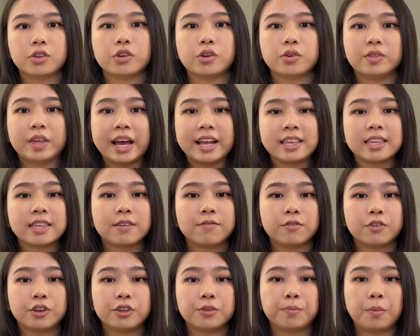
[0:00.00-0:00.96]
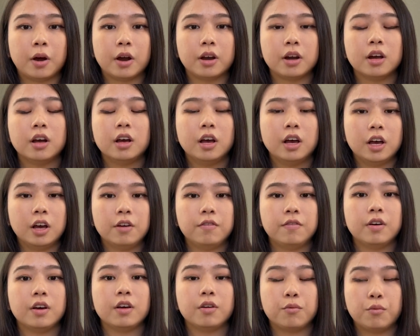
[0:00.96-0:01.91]
So that's the first part of
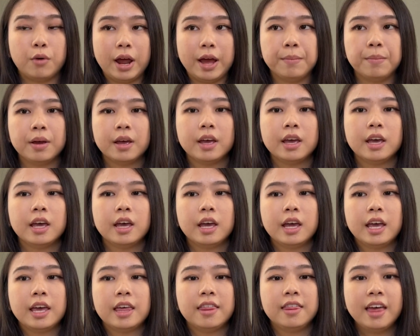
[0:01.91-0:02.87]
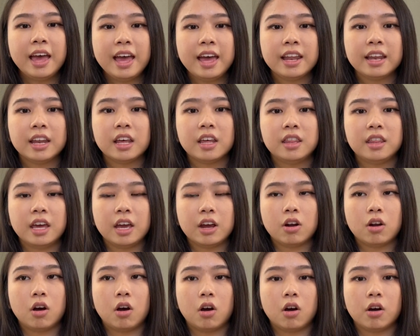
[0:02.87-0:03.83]
WREB. Then
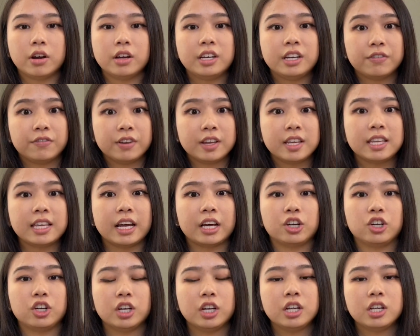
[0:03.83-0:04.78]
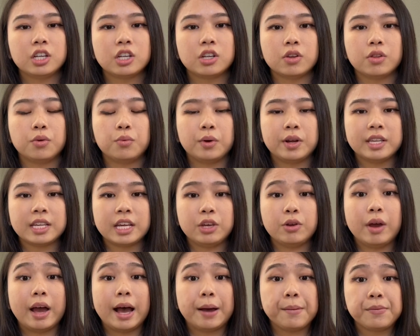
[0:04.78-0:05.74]
there are different sections. So the ones that
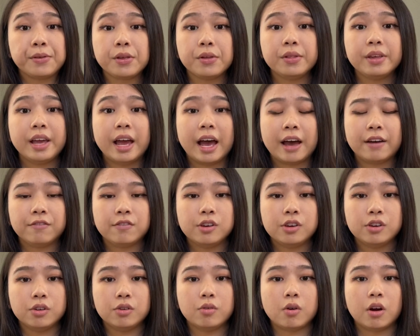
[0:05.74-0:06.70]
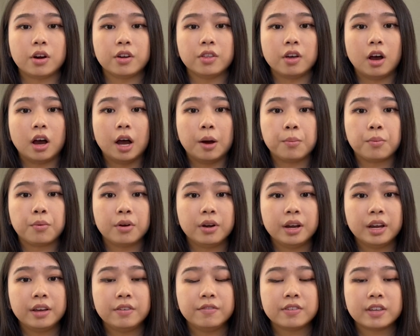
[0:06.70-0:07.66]
you absolutely have to do are the
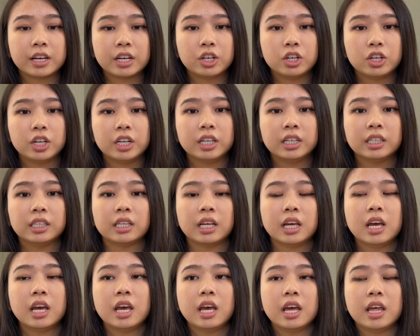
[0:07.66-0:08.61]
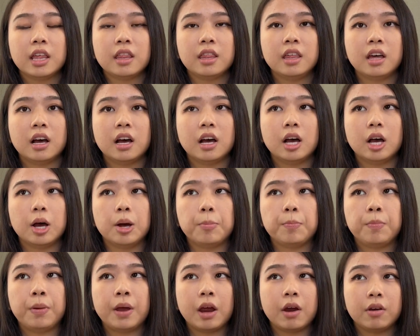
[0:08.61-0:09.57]
operative sections, the
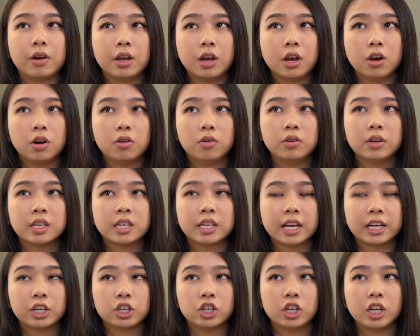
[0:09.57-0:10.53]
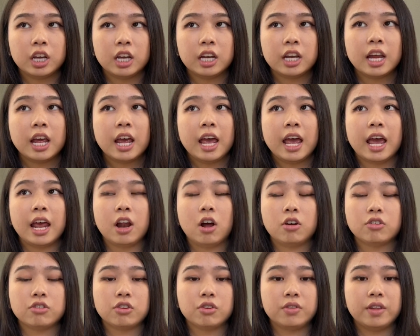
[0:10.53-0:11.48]
perio section, and
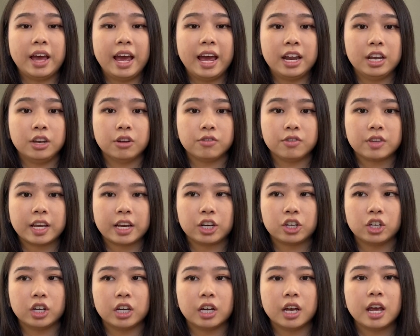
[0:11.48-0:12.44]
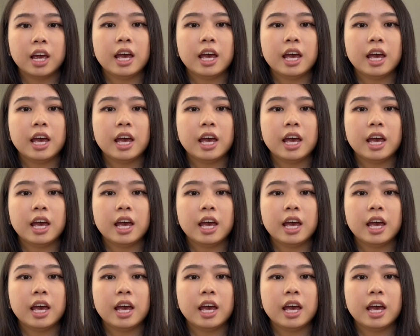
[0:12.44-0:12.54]
also the endo section.